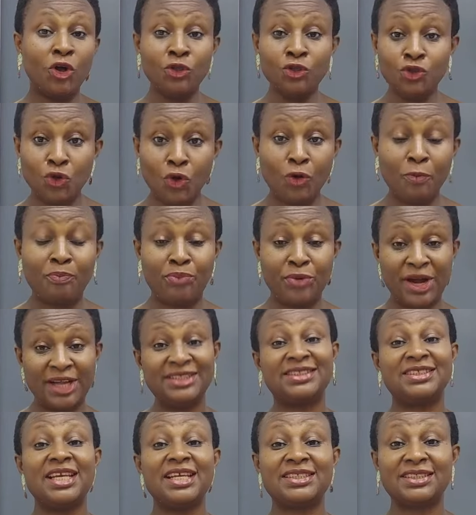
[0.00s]
know bread
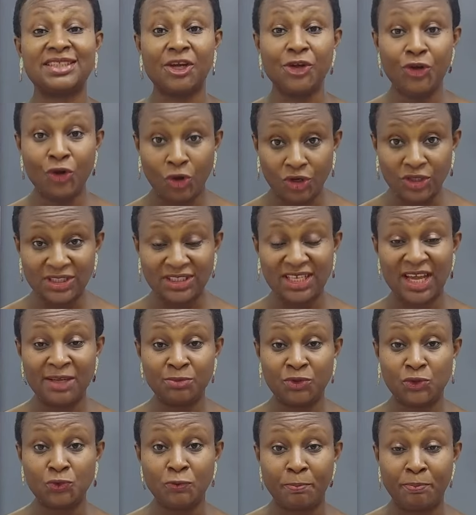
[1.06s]
takes a long time
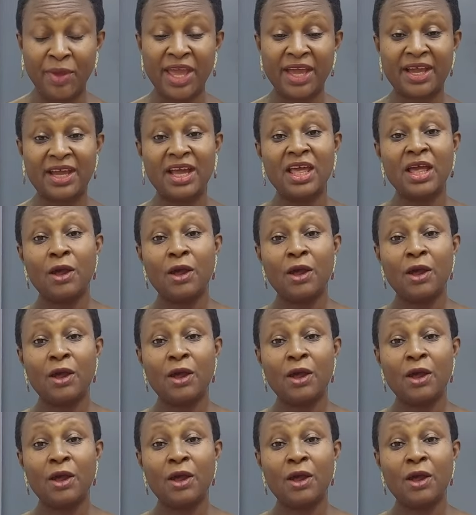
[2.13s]
to bake,